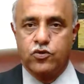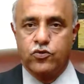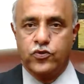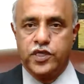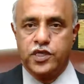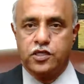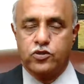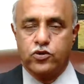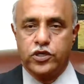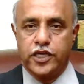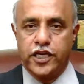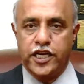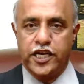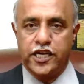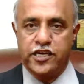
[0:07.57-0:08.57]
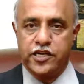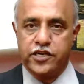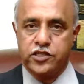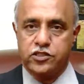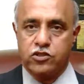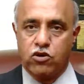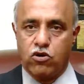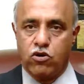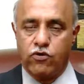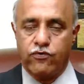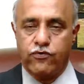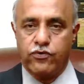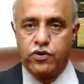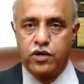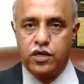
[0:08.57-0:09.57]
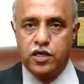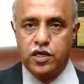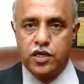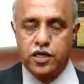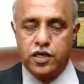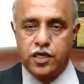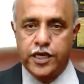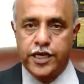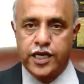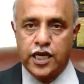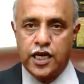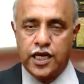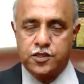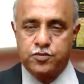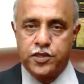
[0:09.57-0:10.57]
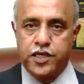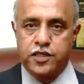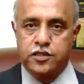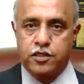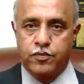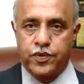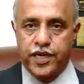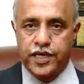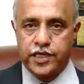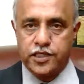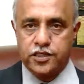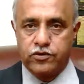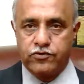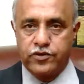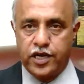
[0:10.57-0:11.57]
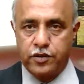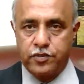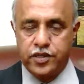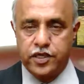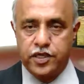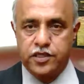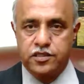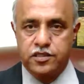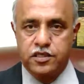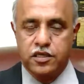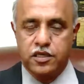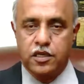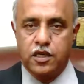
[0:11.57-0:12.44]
With 29 years of clinical experience in the practice of diabetes